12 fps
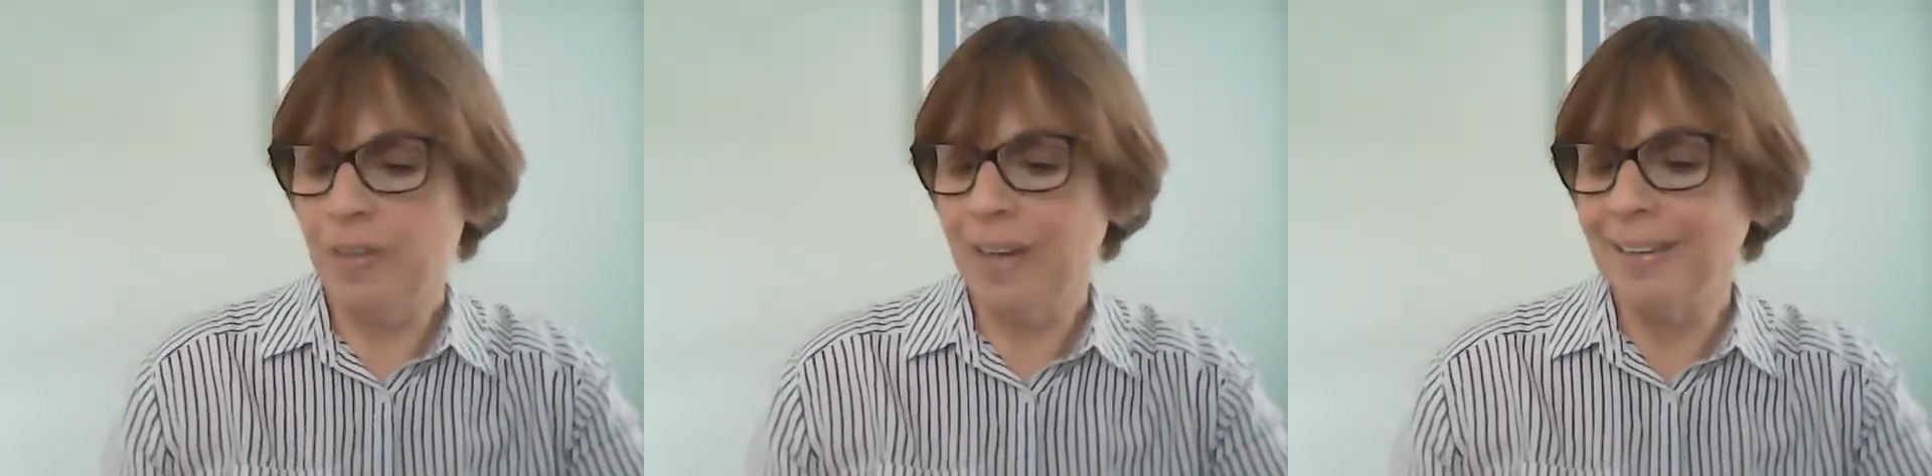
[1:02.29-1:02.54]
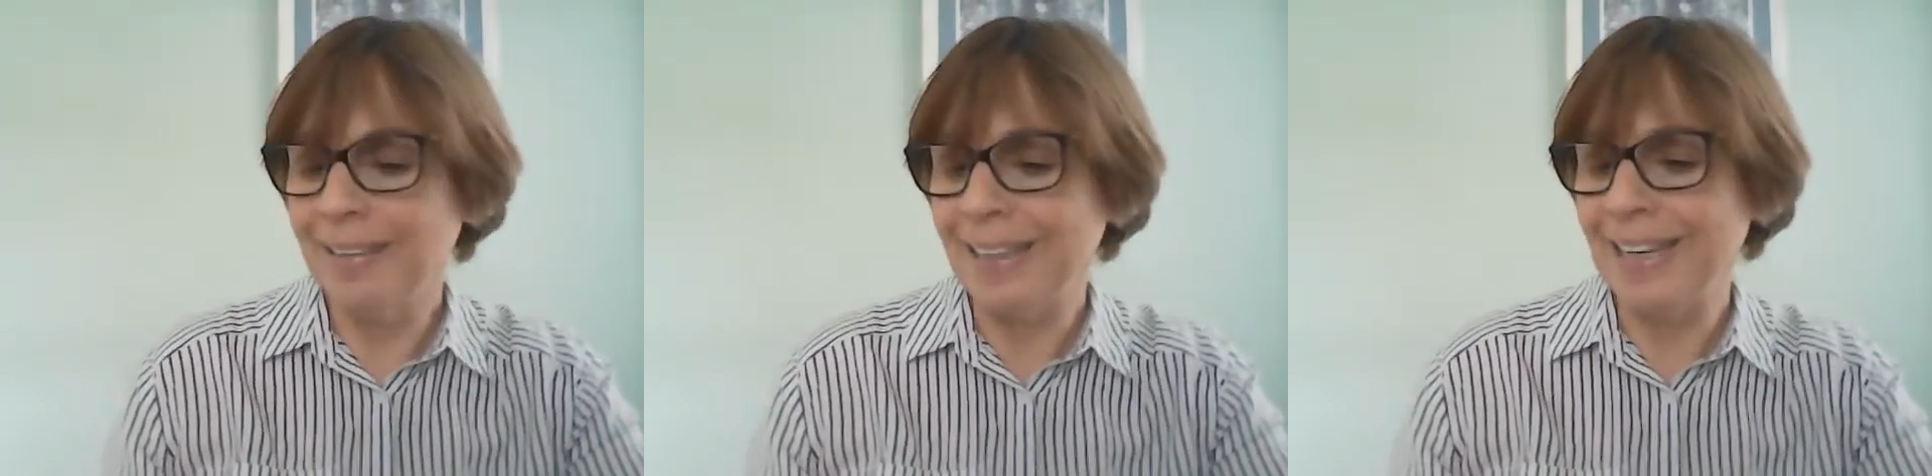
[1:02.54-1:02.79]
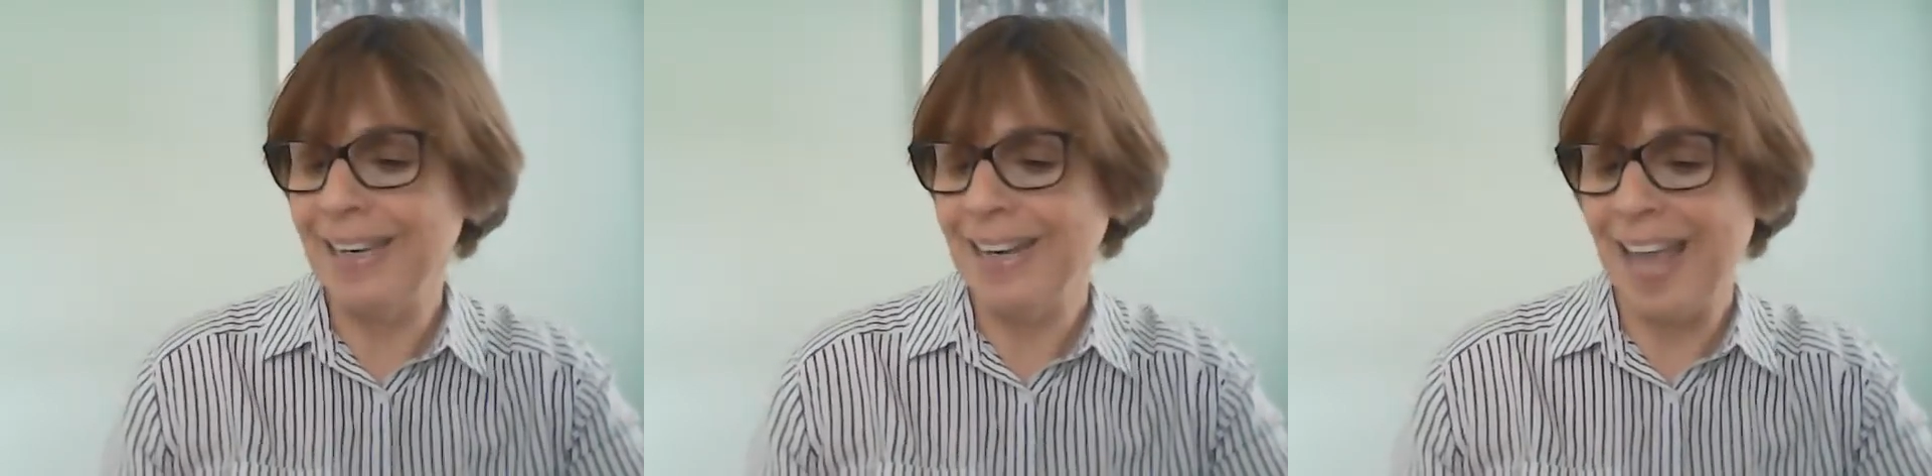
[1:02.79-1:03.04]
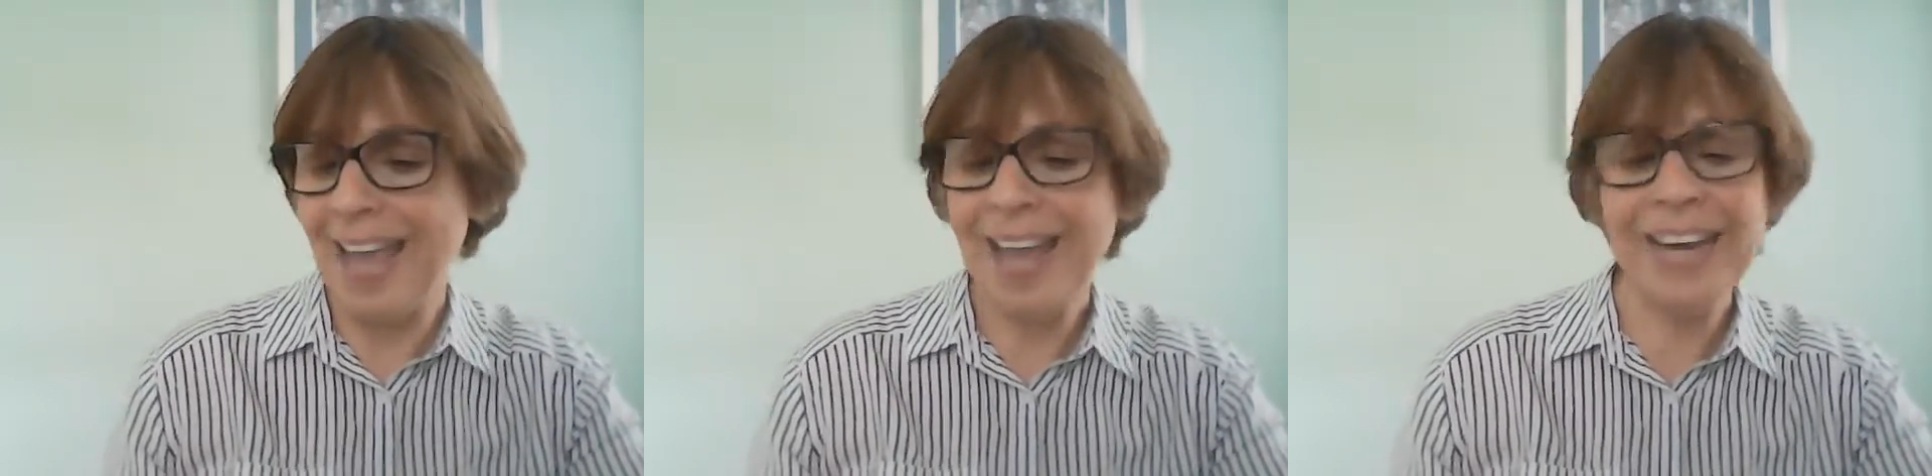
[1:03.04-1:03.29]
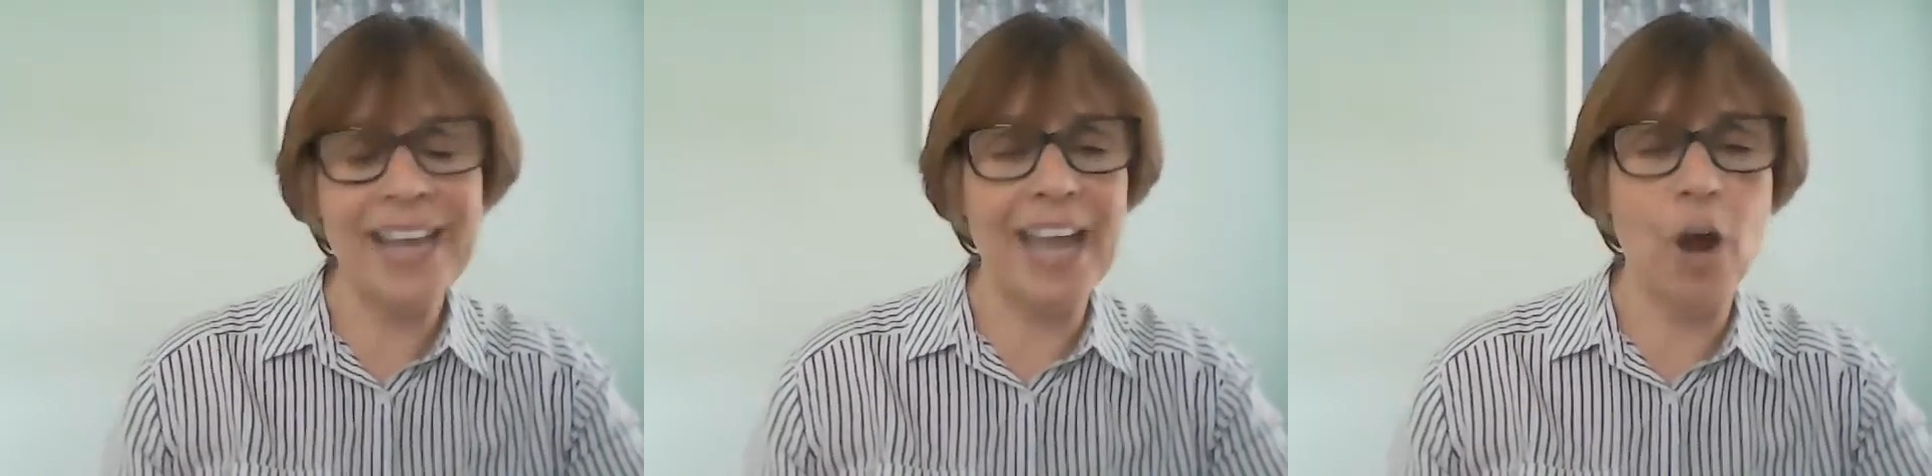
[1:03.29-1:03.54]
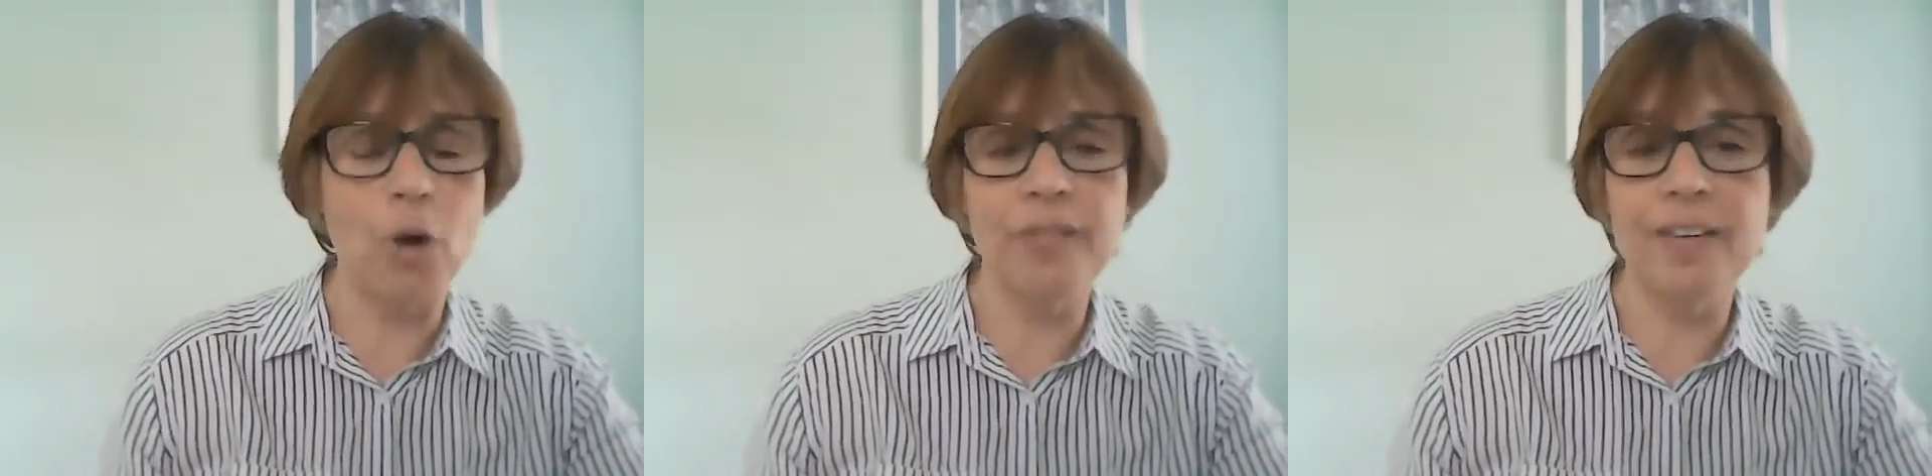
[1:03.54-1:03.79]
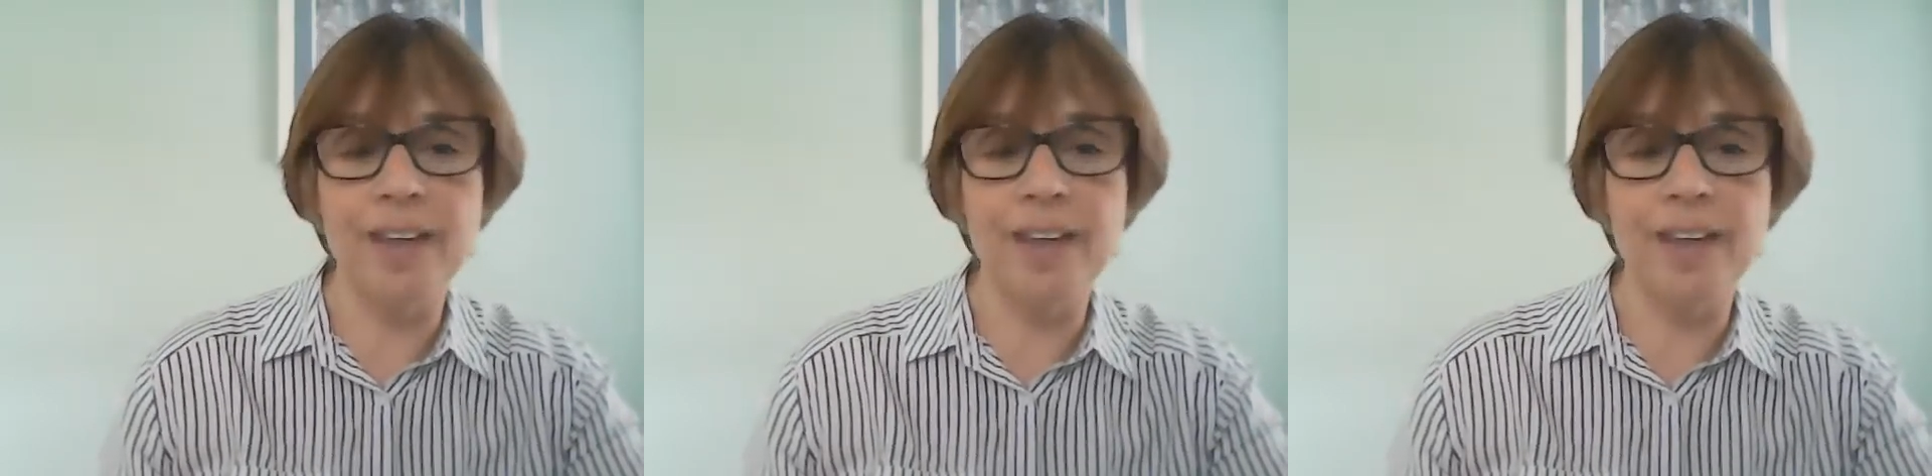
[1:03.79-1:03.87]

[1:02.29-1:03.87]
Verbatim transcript: that he'll eat it any hour of the